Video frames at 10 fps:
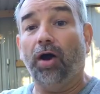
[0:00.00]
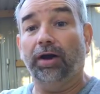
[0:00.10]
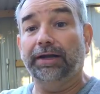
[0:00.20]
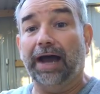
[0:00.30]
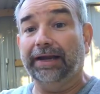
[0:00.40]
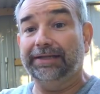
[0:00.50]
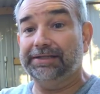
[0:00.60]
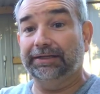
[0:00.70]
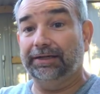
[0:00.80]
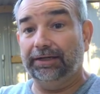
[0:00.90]
90s
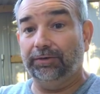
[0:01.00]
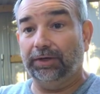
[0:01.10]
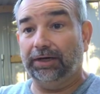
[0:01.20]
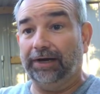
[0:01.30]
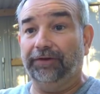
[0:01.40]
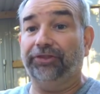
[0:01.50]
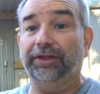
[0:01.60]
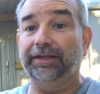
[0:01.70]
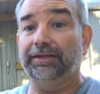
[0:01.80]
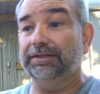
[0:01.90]
in it anywhere.
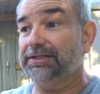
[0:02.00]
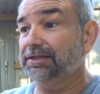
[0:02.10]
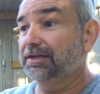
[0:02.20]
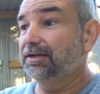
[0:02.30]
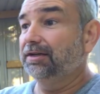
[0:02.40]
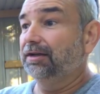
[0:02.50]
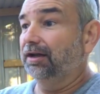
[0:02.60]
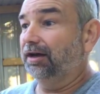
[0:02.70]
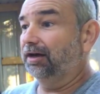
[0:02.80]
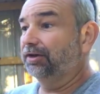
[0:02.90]
Everything is
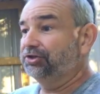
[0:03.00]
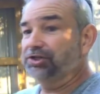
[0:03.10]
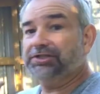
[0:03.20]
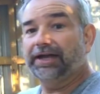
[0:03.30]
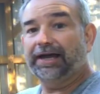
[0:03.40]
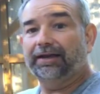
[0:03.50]
just that,